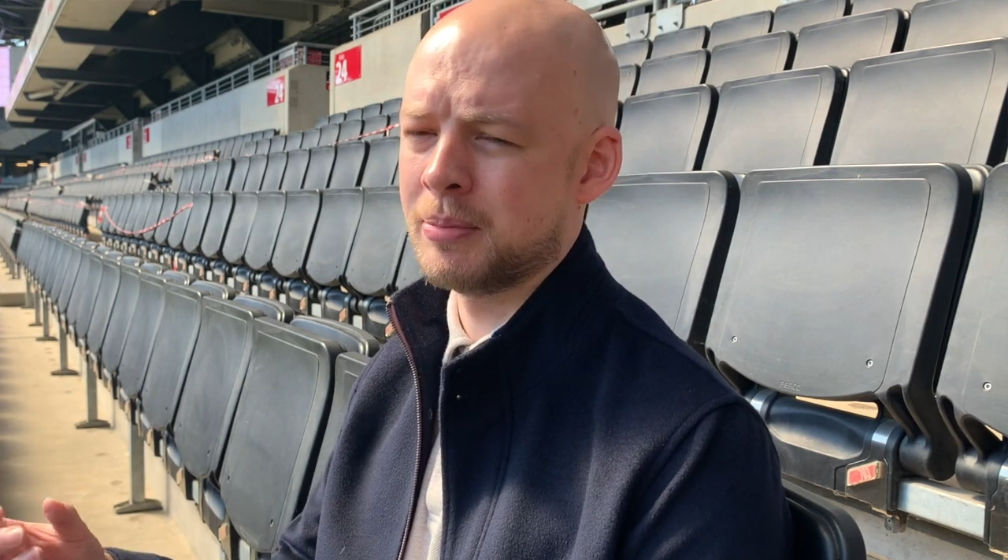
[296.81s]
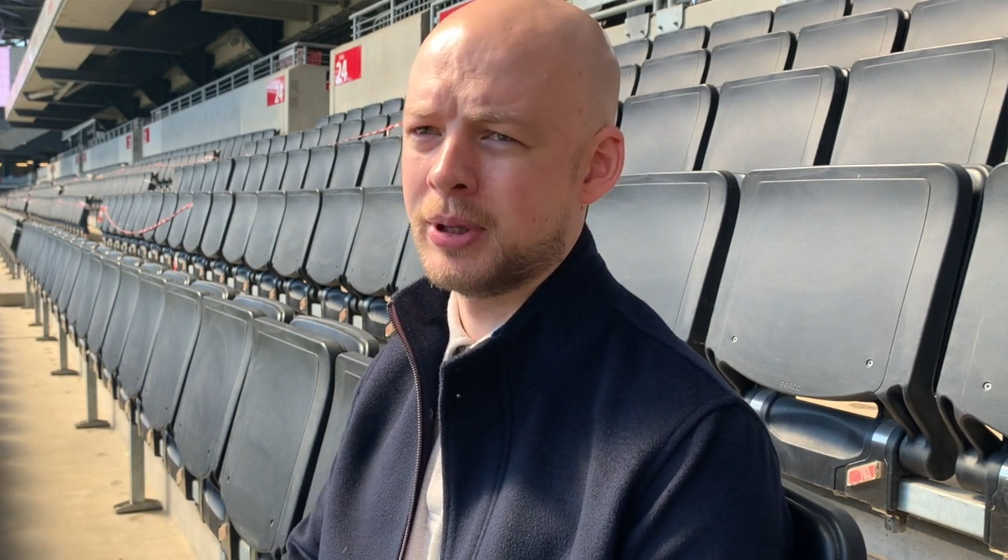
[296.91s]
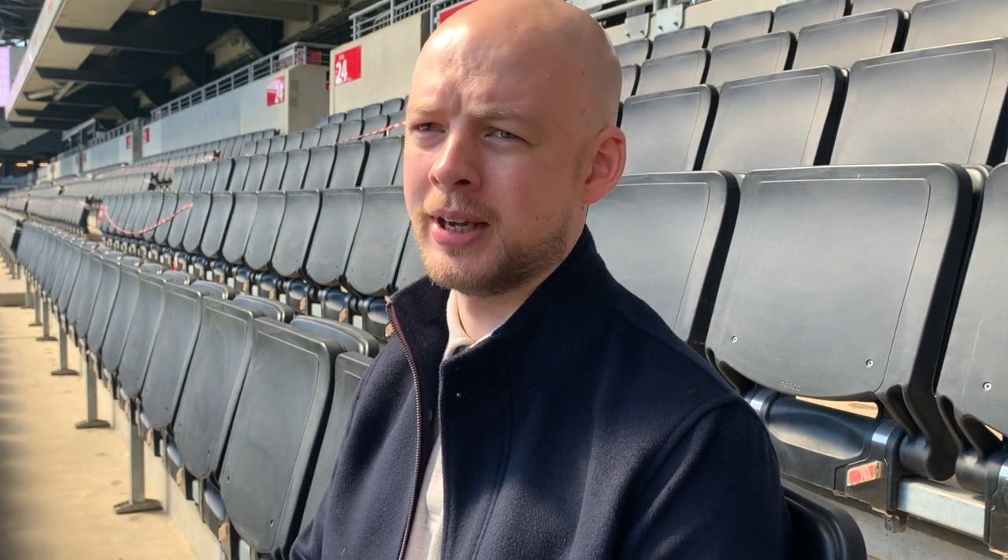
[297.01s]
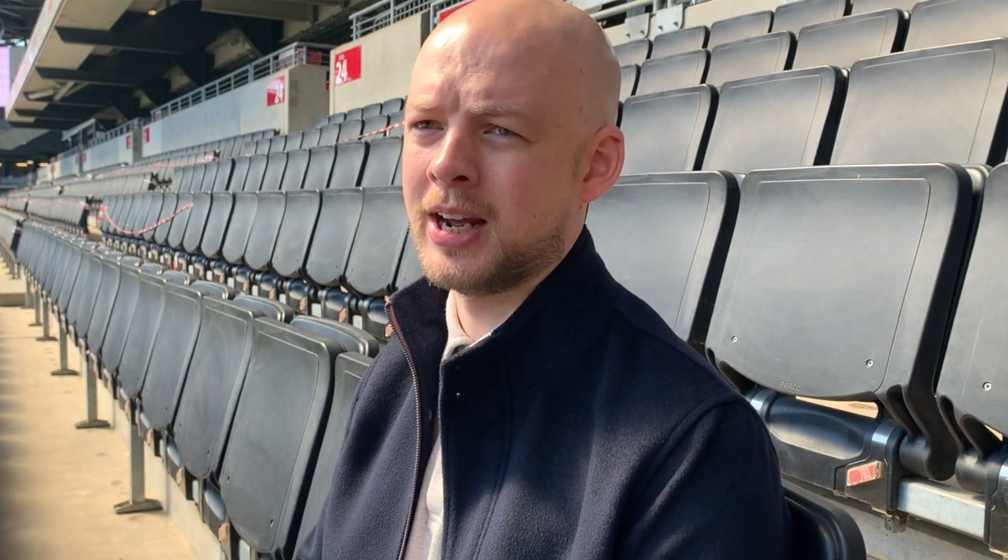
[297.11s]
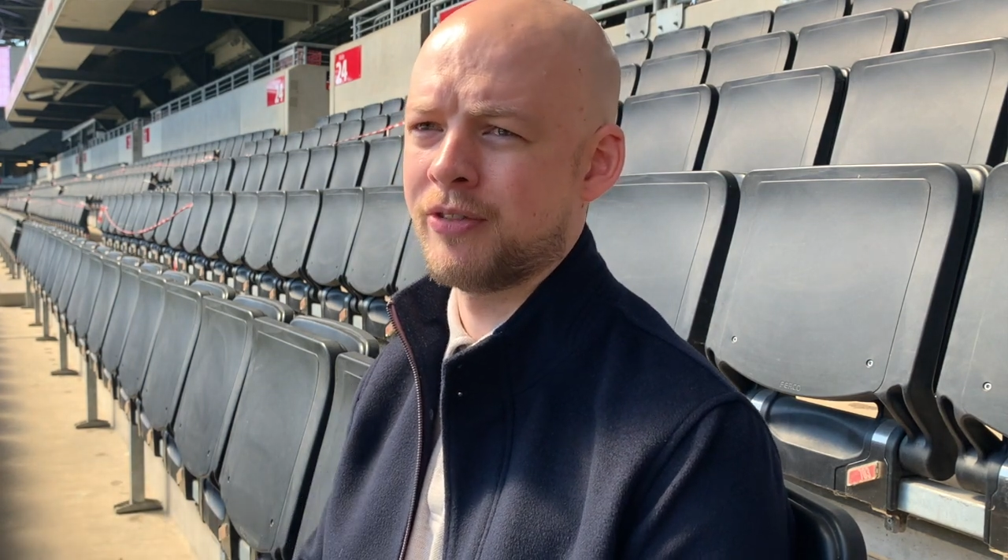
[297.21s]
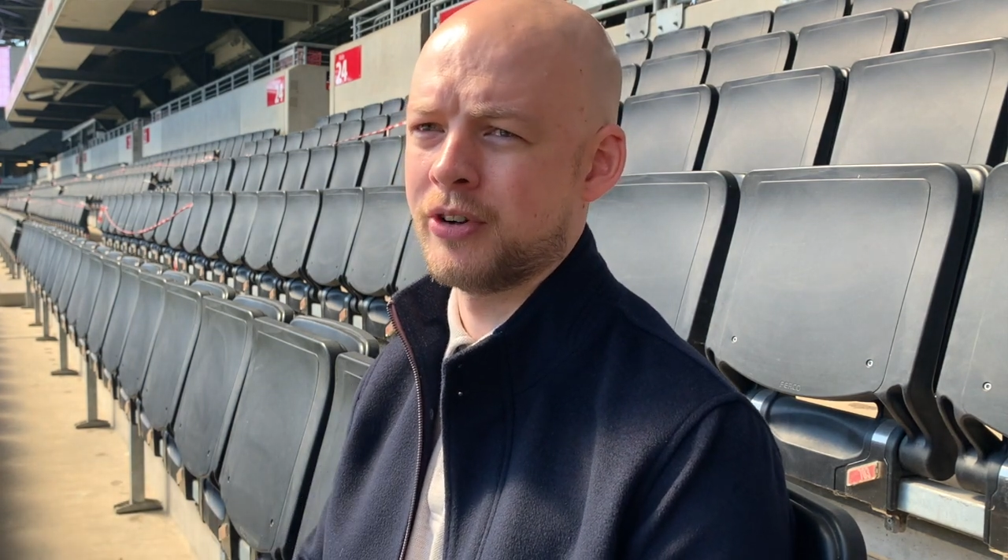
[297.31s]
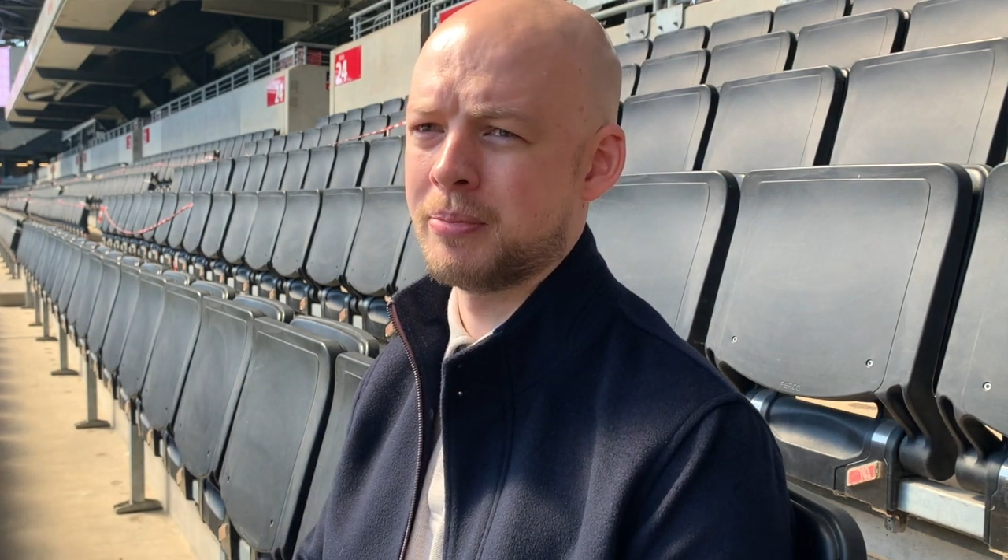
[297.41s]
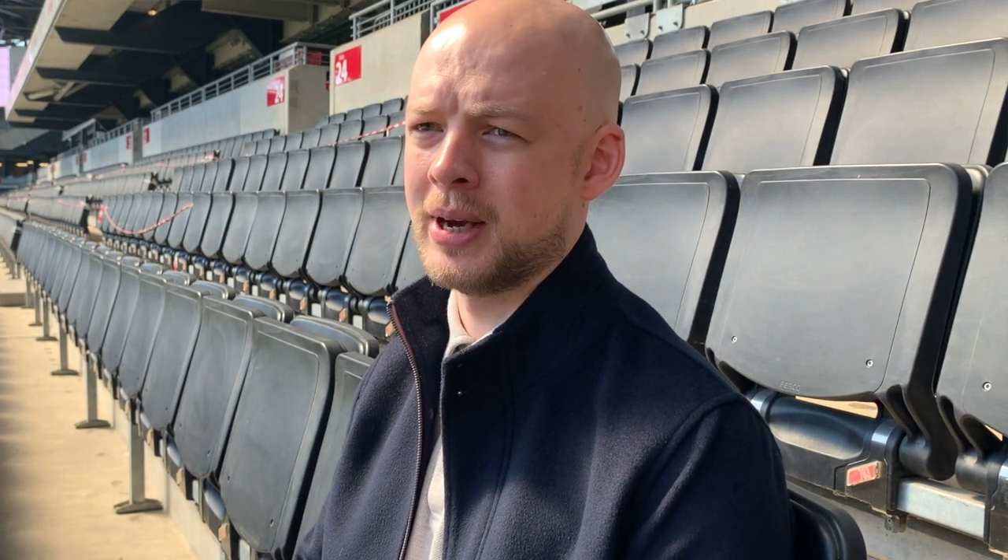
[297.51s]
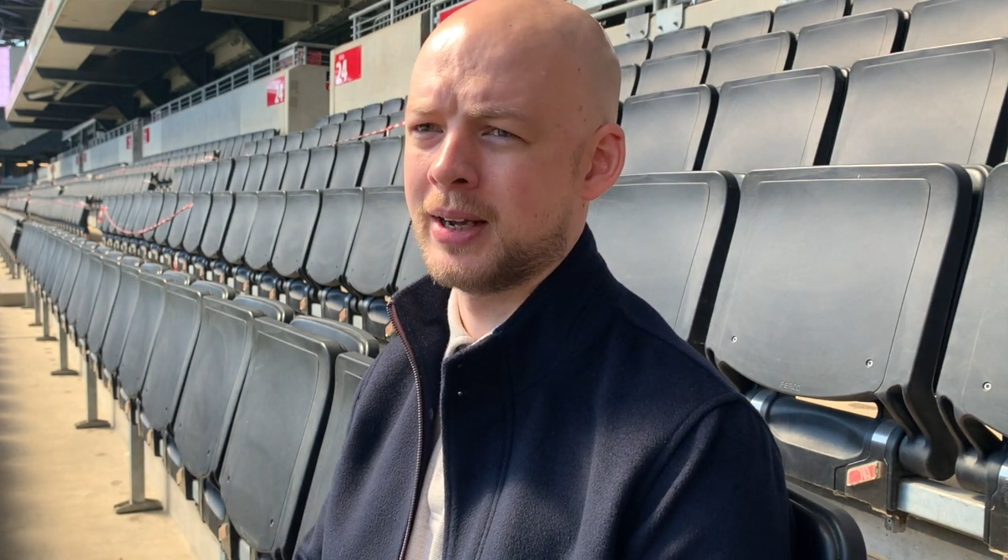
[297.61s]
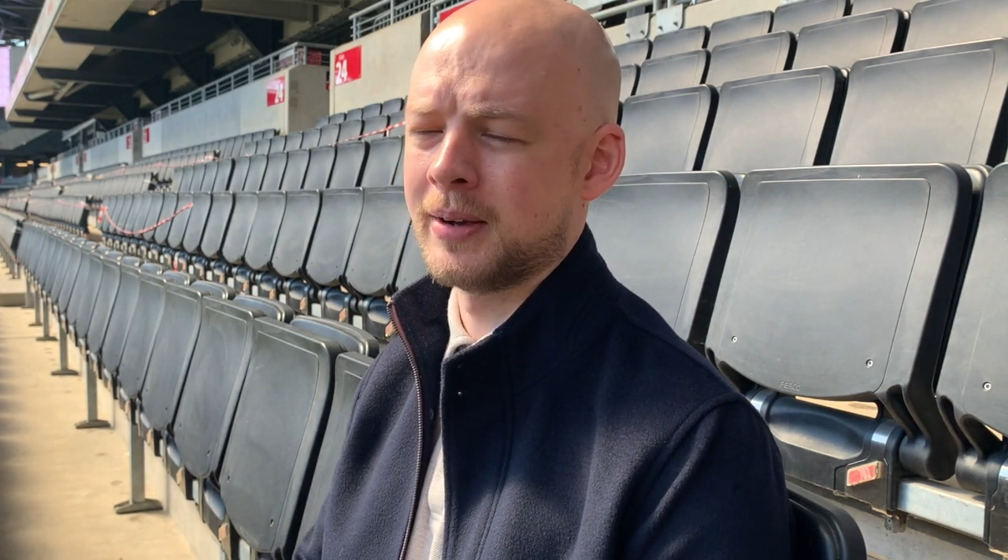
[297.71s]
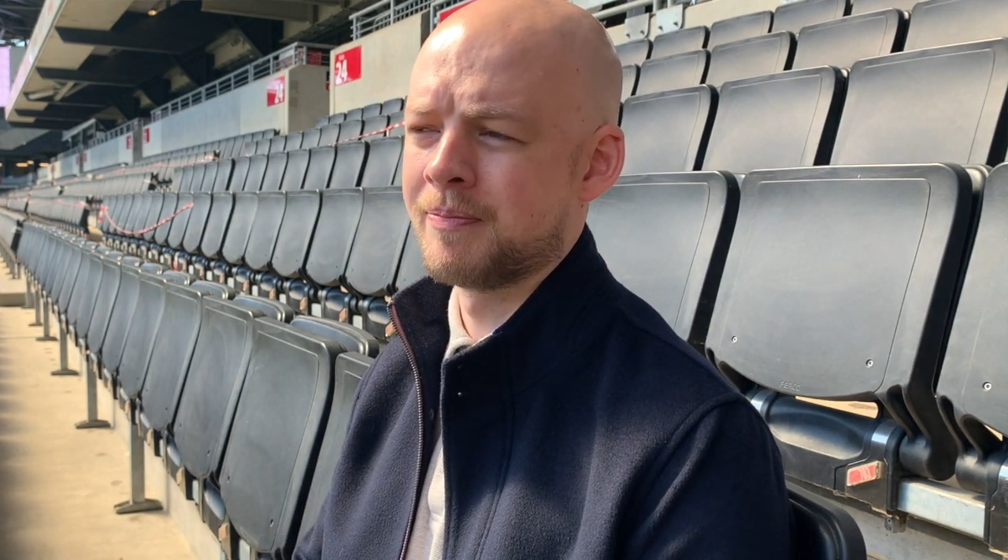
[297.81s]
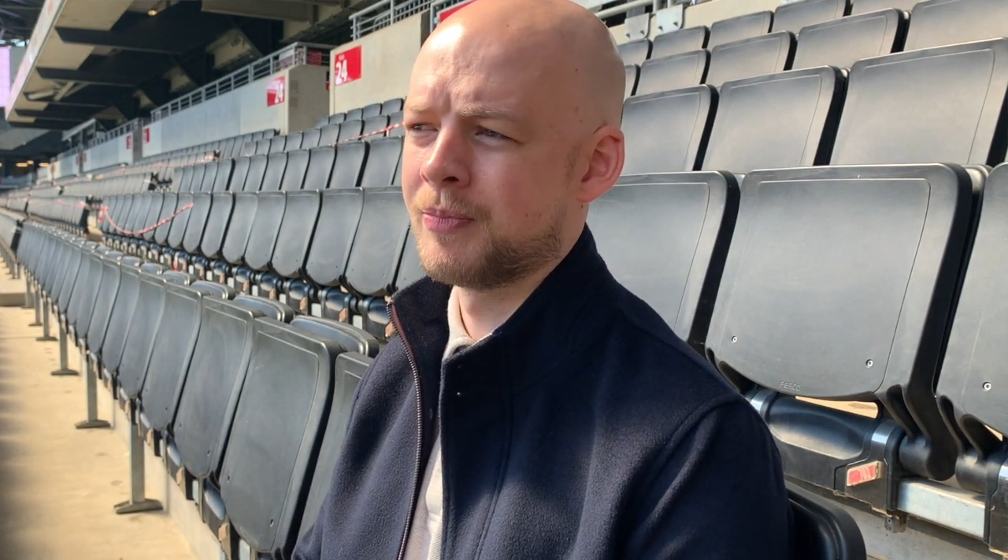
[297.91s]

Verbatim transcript: the playing out from the back.